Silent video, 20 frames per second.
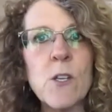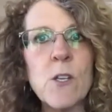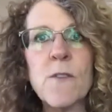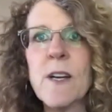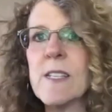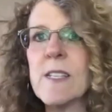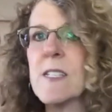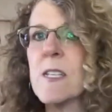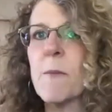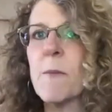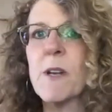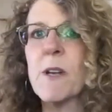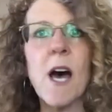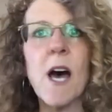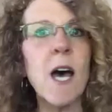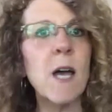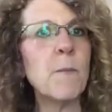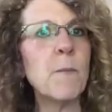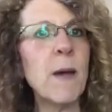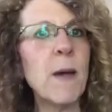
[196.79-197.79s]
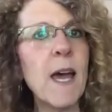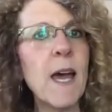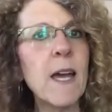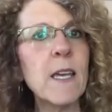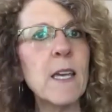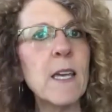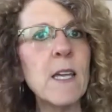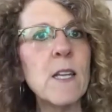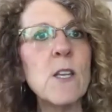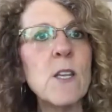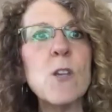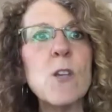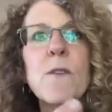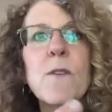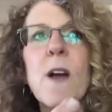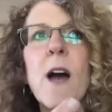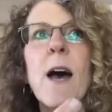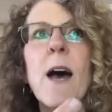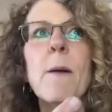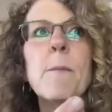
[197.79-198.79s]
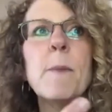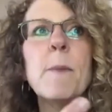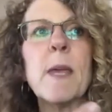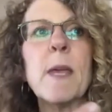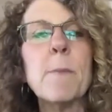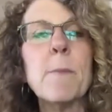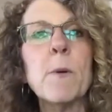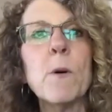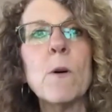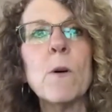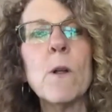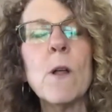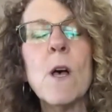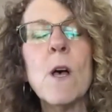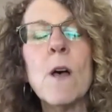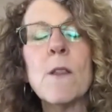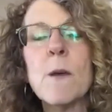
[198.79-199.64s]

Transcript: you've got someone unpacking, you've got people,